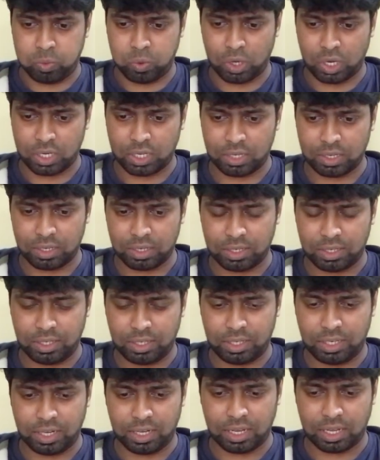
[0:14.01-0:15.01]
What
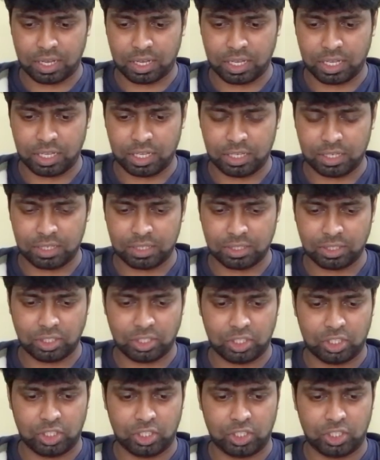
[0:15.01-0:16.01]
did I
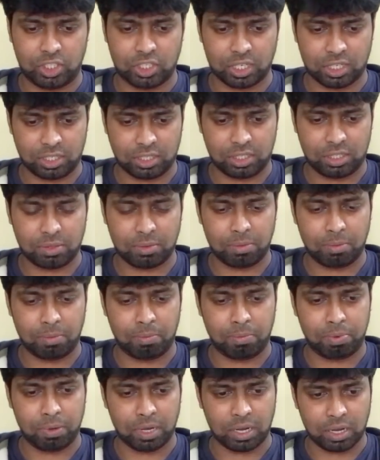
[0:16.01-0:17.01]
just
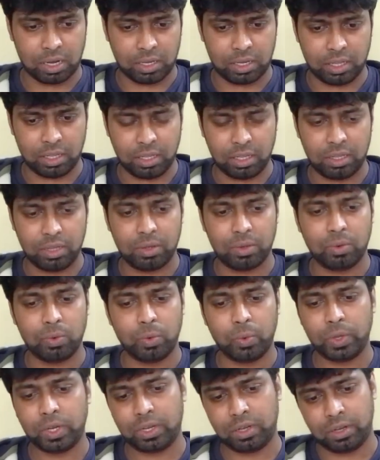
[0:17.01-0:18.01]
bloody
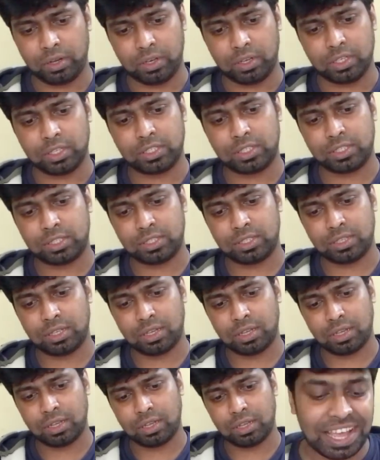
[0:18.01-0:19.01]
witness?
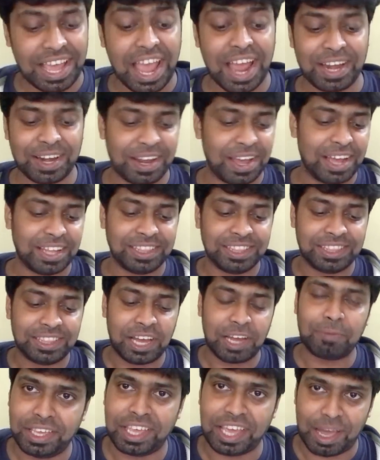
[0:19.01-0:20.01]
And and
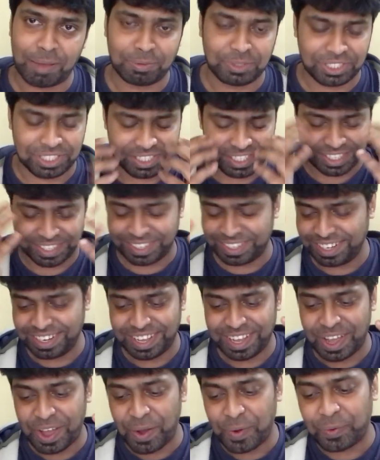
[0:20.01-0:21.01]
that caption,
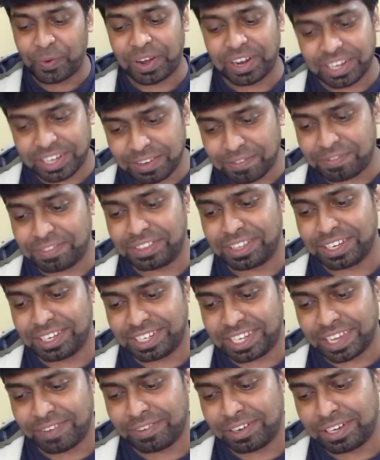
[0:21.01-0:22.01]
what if the
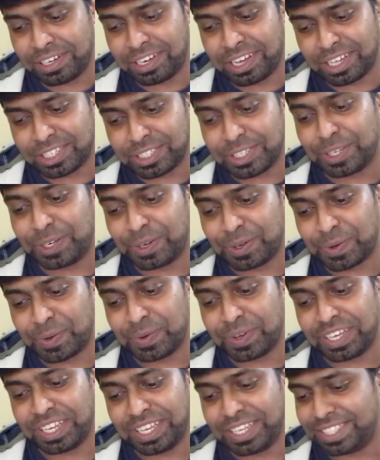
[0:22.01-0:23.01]
devil doesn't know
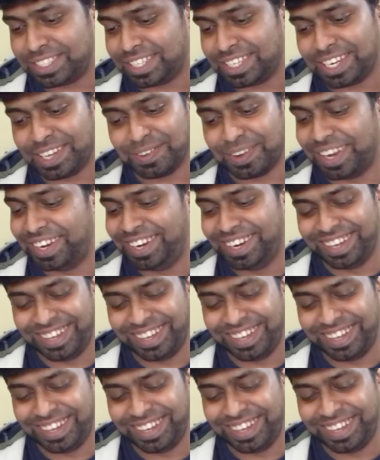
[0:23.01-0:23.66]
he's the devil?